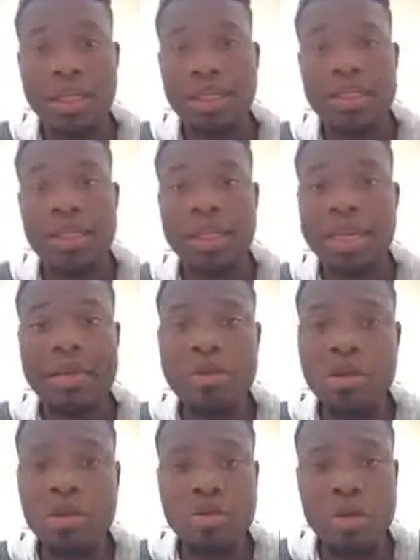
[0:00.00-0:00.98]
Deleting
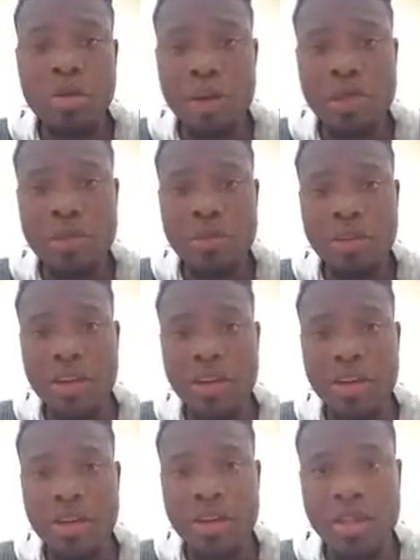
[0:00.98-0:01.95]
multiple parts of a
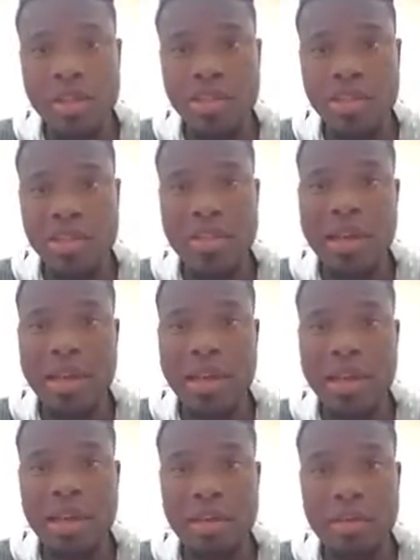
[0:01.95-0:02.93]
vector is just
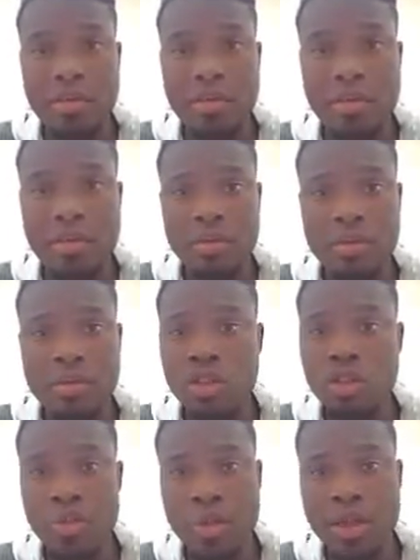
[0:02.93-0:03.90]
setting
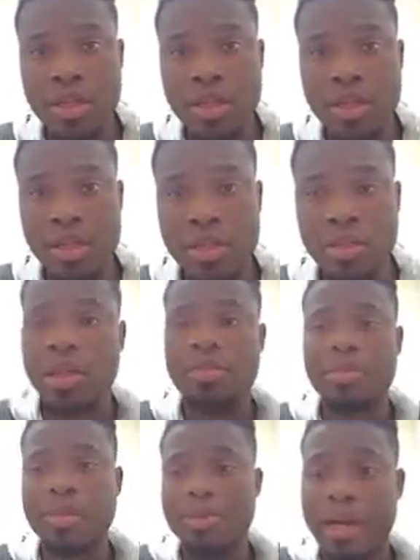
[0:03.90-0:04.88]
multiple indices to
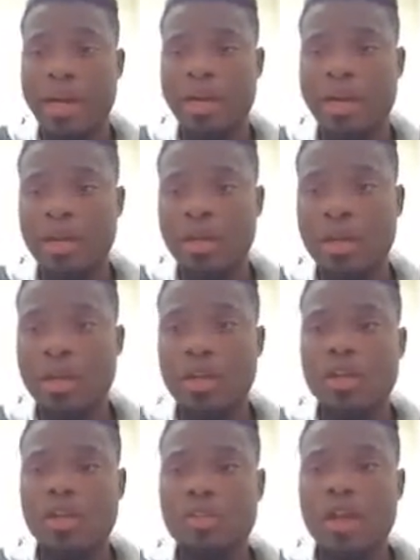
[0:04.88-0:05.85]
empty brackets.
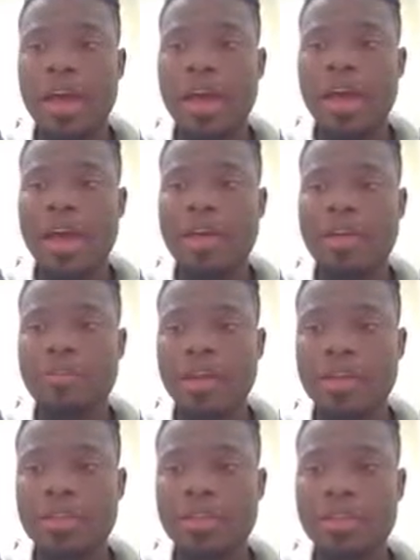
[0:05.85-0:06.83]
So if I had a
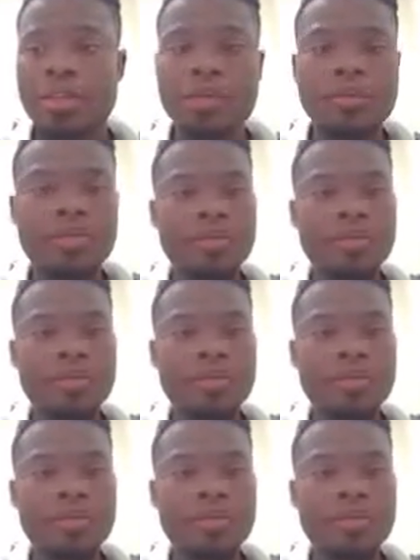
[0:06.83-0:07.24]
vector